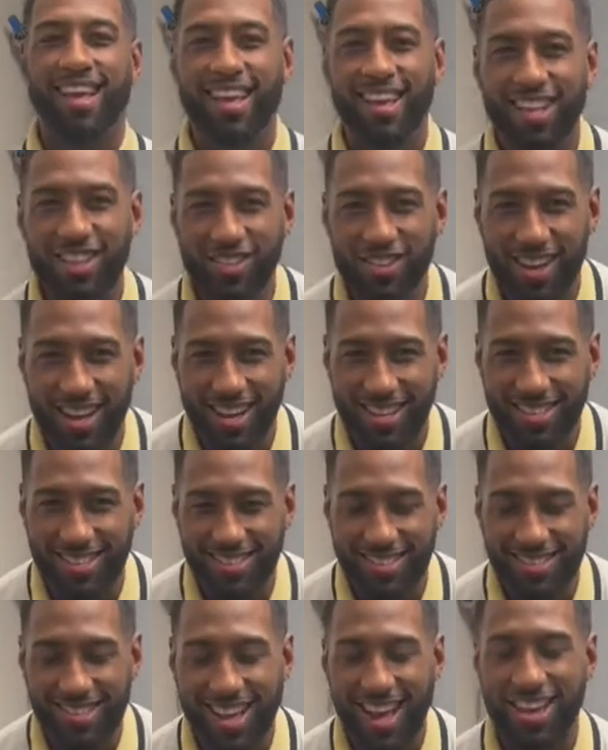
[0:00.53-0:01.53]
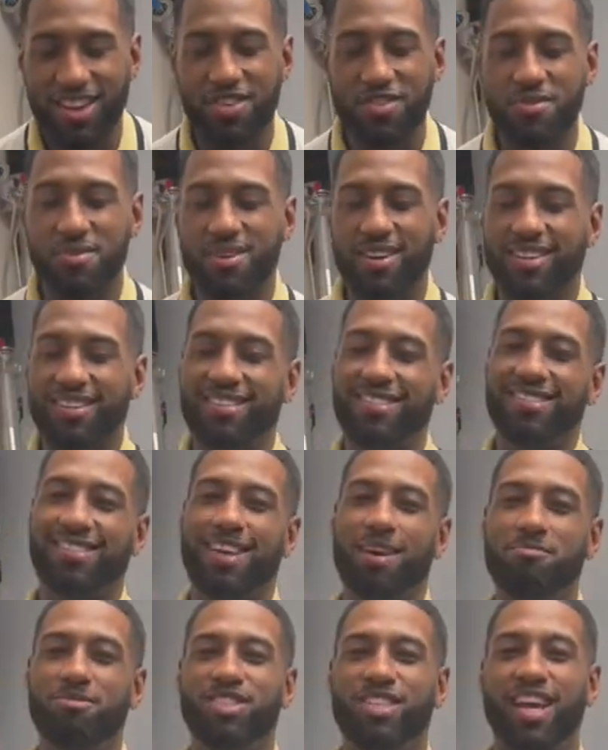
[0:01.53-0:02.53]
Hello guys, how you doing?
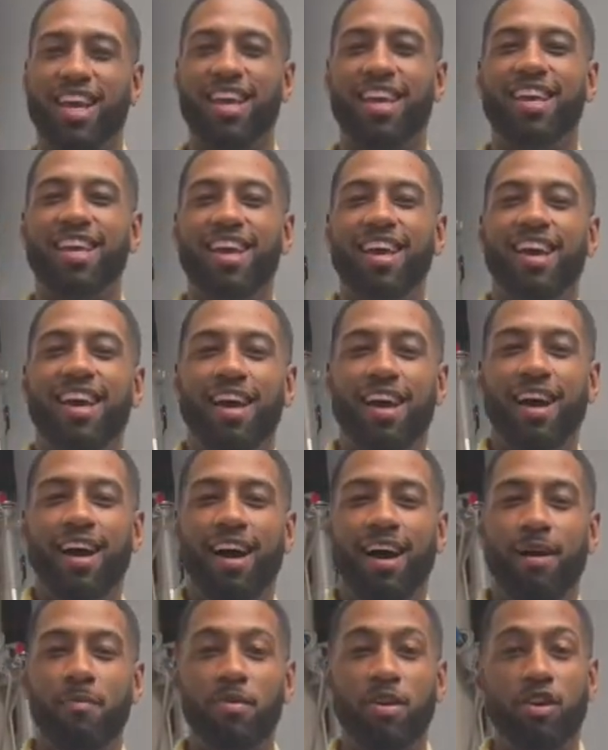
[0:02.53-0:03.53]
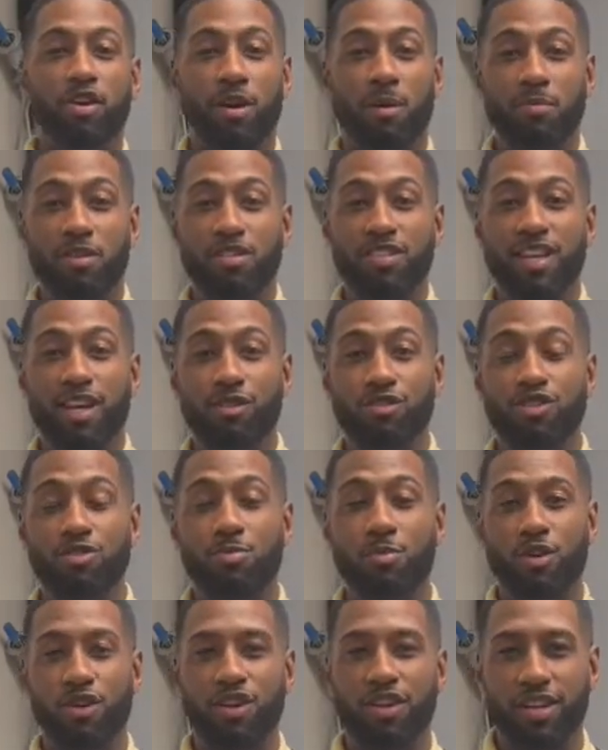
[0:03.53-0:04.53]
I'm Jay. I'm here, I'm the sales and
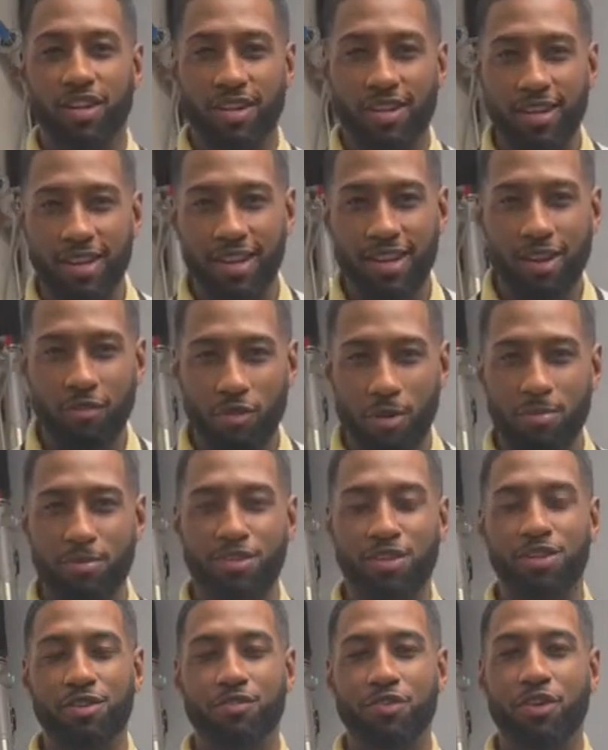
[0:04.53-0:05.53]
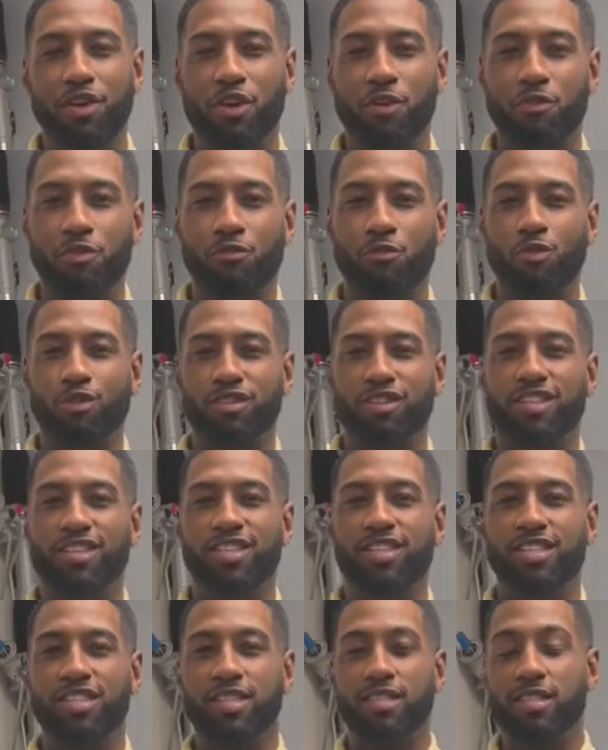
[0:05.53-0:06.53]
marketing representative here at Gripforce
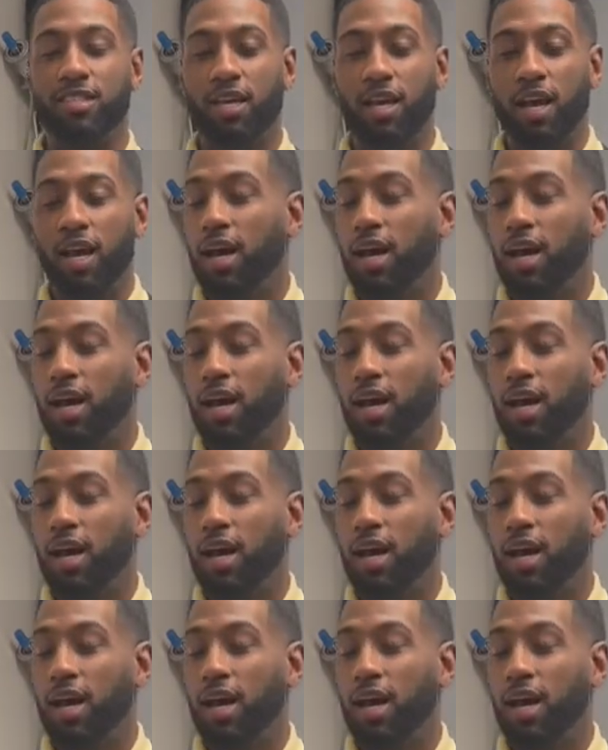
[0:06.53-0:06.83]
Clutches.